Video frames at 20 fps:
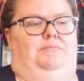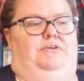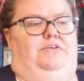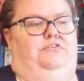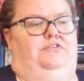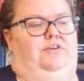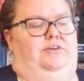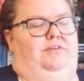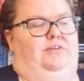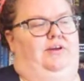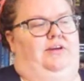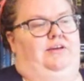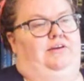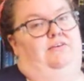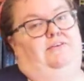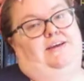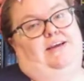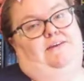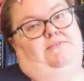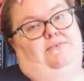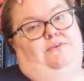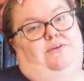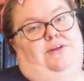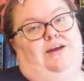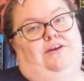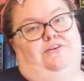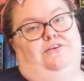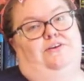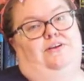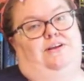she's like, okay, well, now
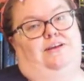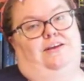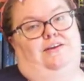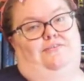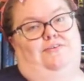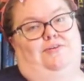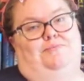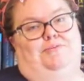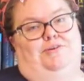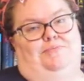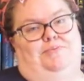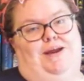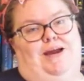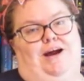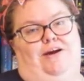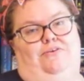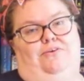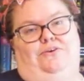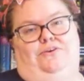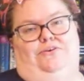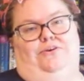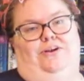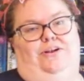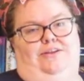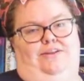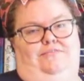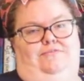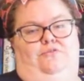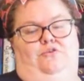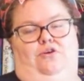you're going to give up your power, you're going to
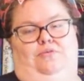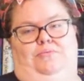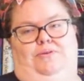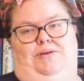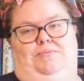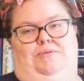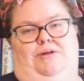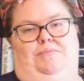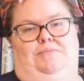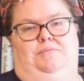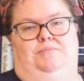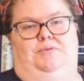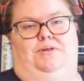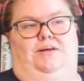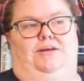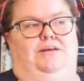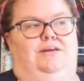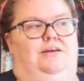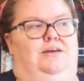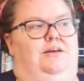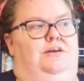live normally, blah, blah, blah.